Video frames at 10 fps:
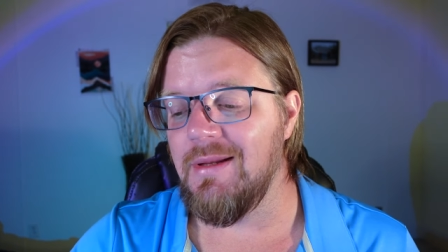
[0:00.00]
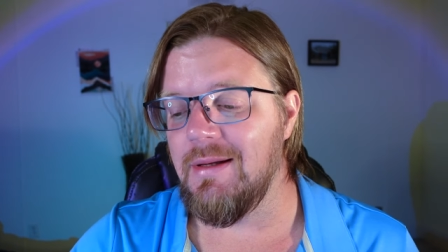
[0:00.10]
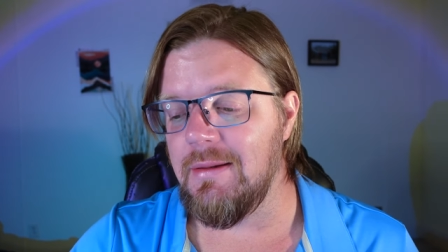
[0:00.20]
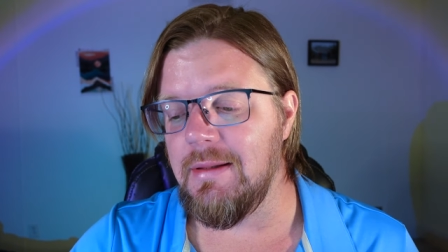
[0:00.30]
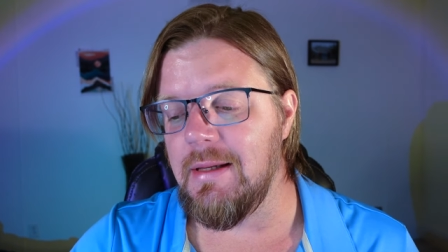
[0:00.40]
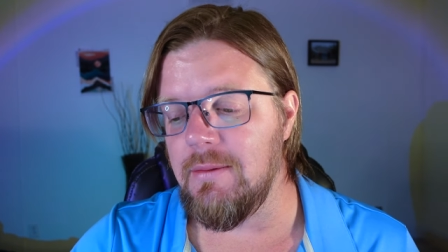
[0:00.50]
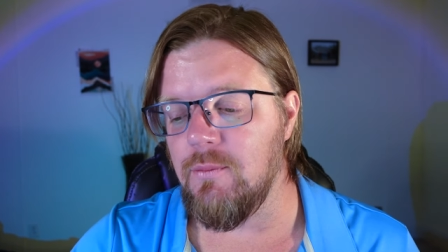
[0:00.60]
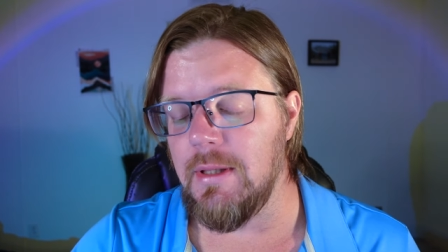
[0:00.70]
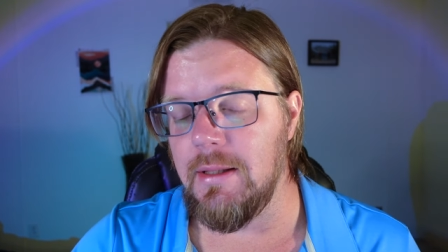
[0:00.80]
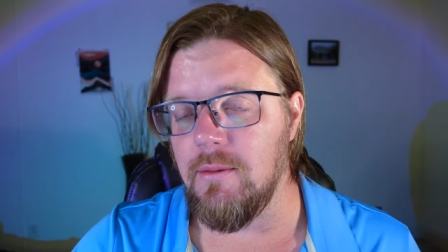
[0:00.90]
That, that
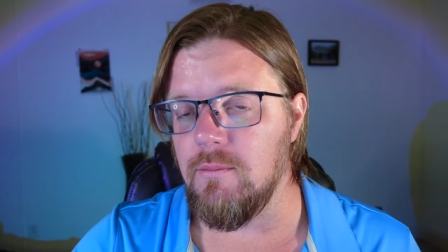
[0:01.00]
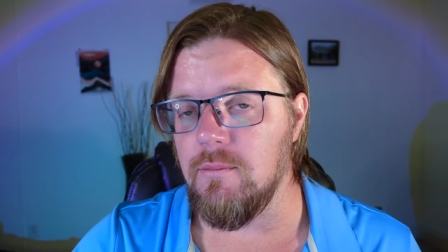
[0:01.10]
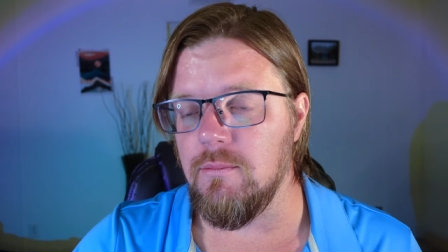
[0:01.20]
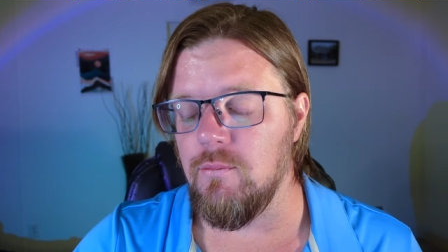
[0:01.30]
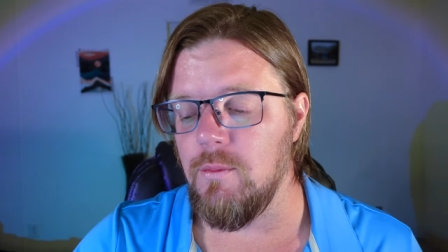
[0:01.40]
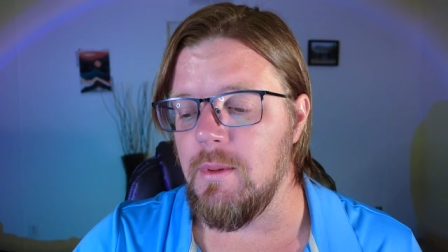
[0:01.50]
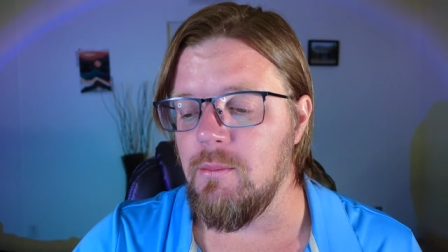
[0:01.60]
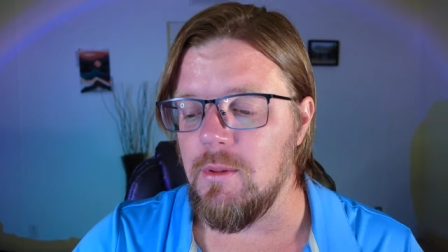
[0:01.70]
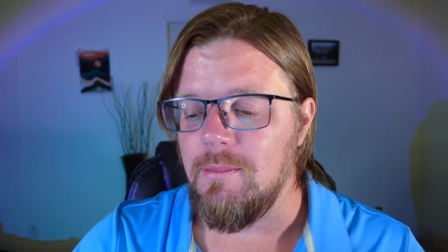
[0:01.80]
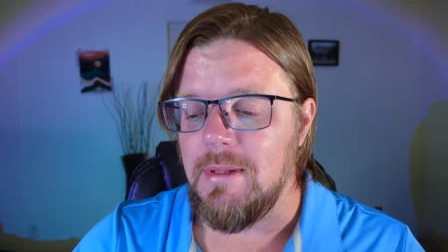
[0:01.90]
one I don't
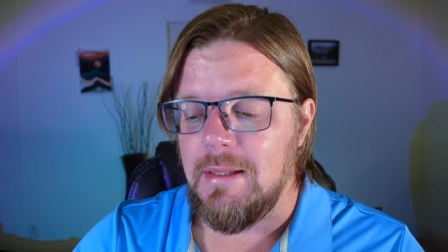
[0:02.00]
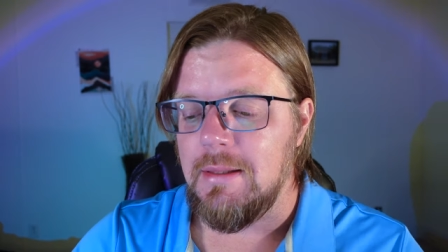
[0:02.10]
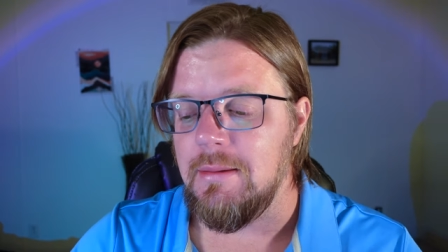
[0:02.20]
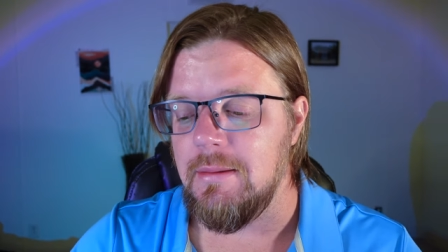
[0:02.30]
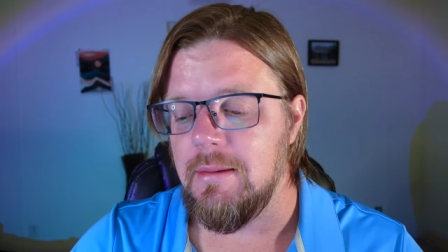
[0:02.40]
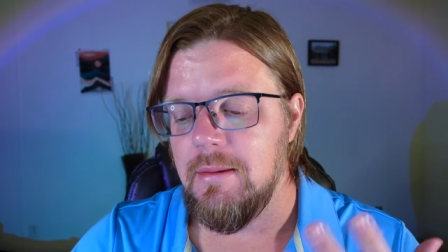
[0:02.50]
remember it being